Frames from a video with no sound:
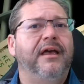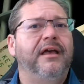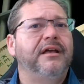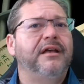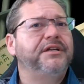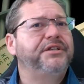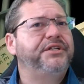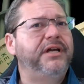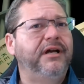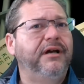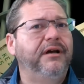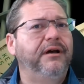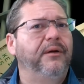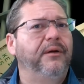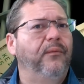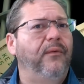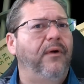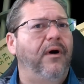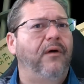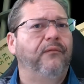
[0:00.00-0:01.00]
She couldn't
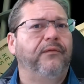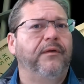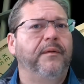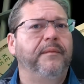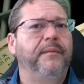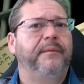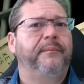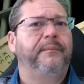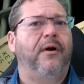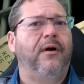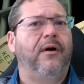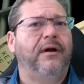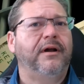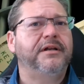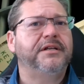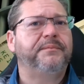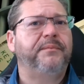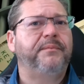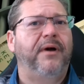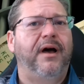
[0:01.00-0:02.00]
walk from the parking
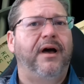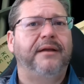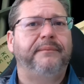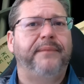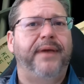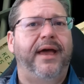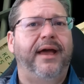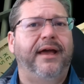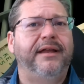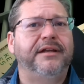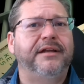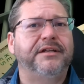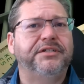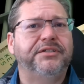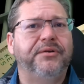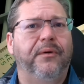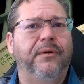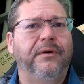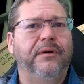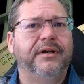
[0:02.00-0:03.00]
spot back in the
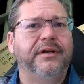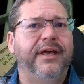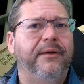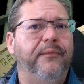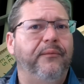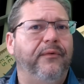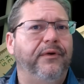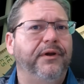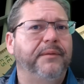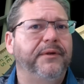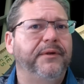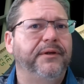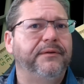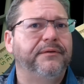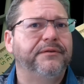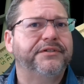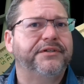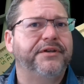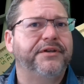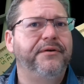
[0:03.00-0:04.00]
store and get one of them little
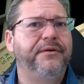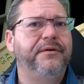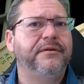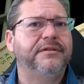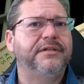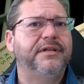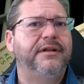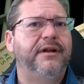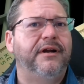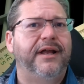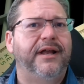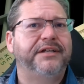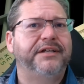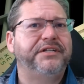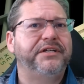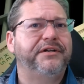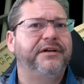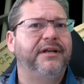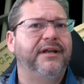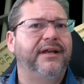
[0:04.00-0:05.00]
scooters in there that she
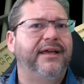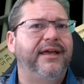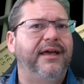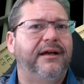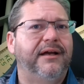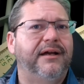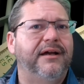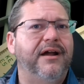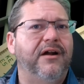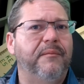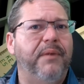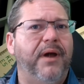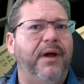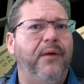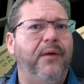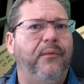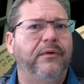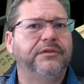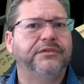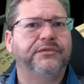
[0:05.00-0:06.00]
couldn't get because everybody
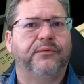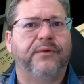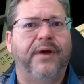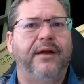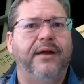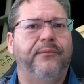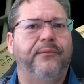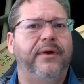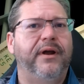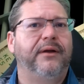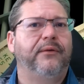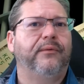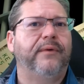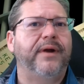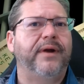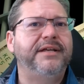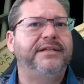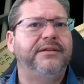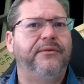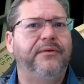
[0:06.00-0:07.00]
wants to ride around and
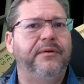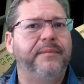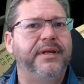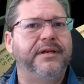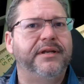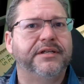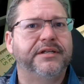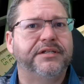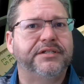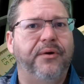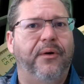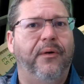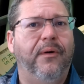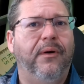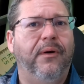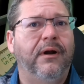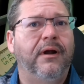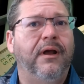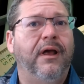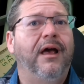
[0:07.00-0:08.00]
race on them in the
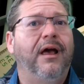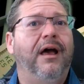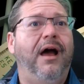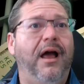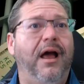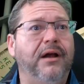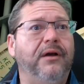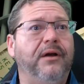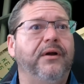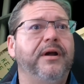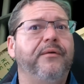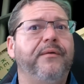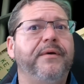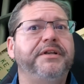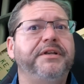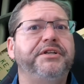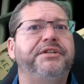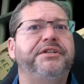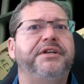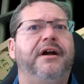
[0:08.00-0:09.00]
store. I agree with
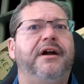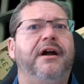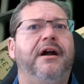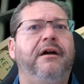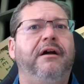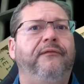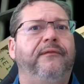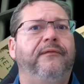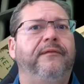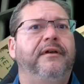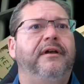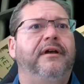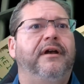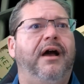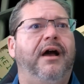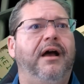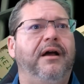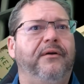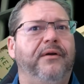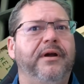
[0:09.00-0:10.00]
you, Sheriff.
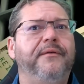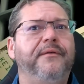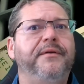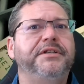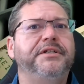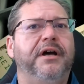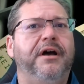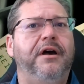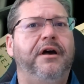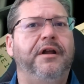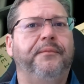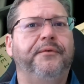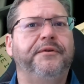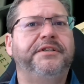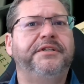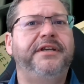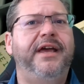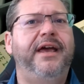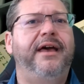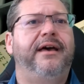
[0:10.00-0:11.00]
I agree with you
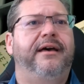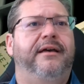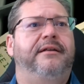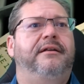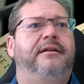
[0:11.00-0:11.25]
100%.